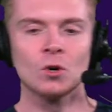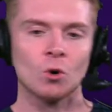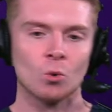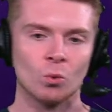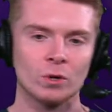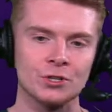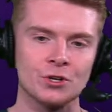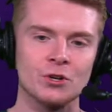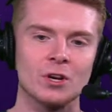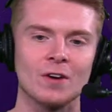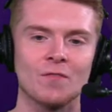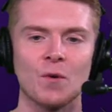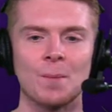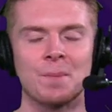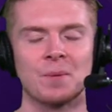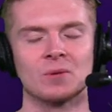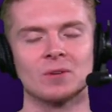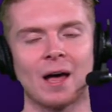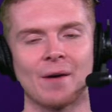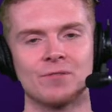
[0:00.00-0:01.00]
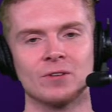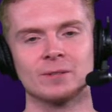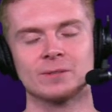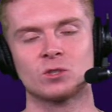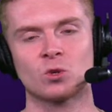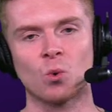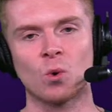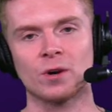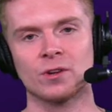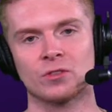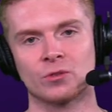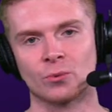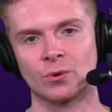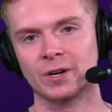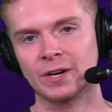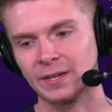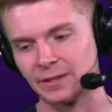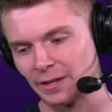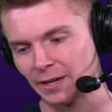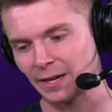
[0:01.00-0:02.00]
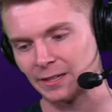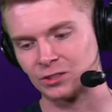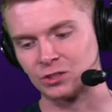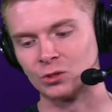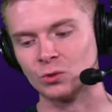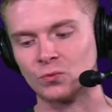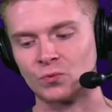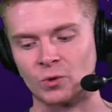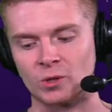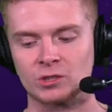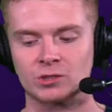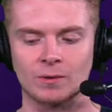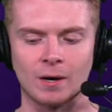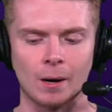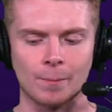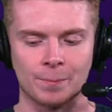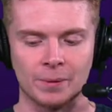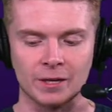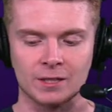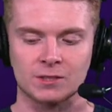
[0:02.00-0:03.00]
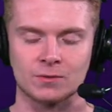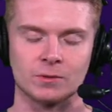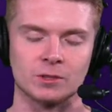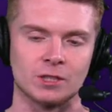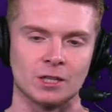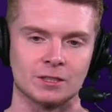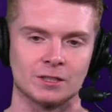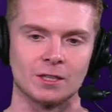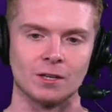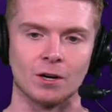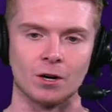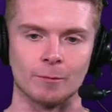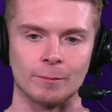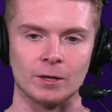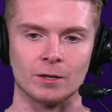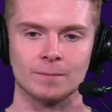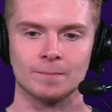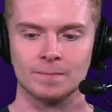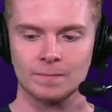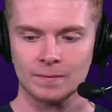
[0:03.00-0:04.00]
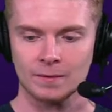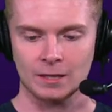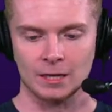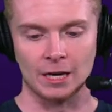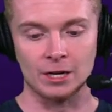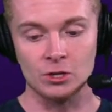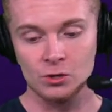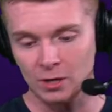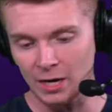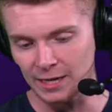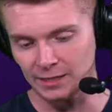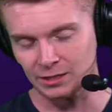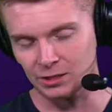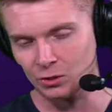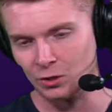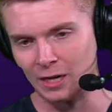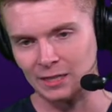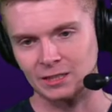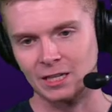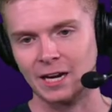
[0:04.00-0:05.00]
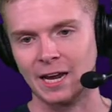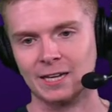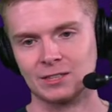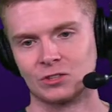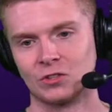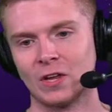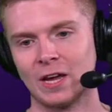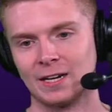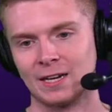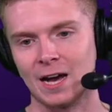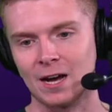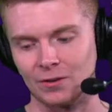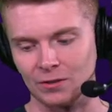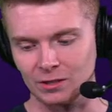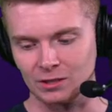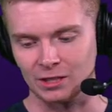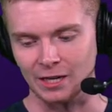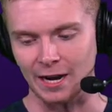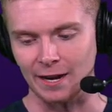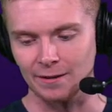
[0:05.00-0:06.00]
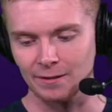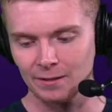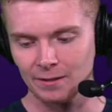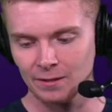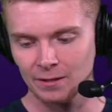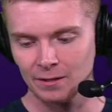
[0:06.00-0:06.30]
Would you give up 11, 23 in the next two first round picks for Justin Herbert? And you guys, you guys can answer that down in the chat.